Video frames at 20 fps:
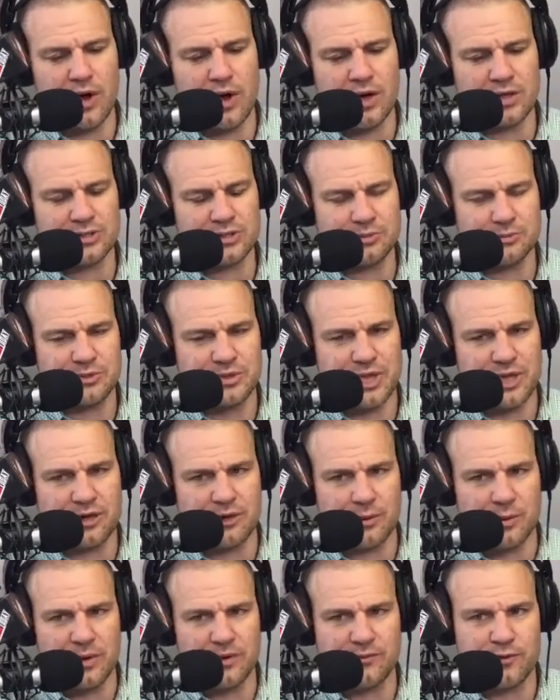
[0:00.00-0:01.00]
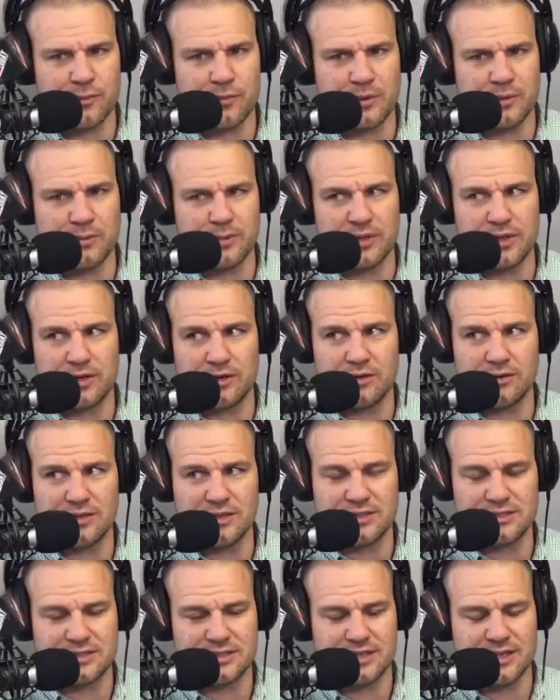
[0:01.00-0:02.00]
awesome takeaway for people that are
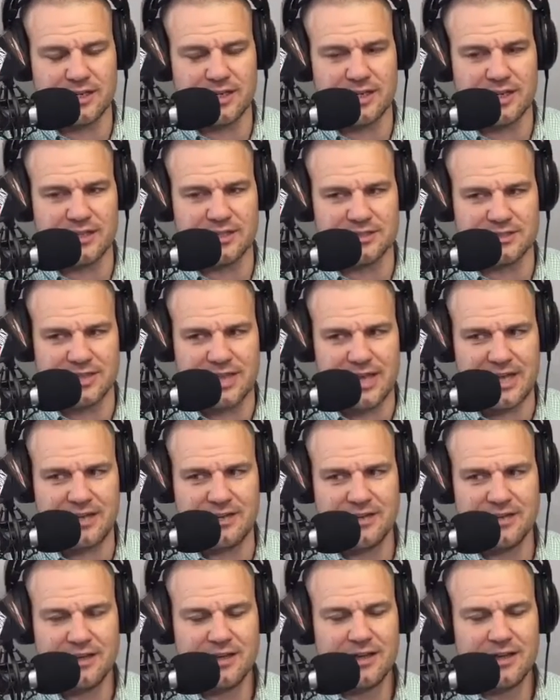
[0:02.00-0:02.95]
listening is that,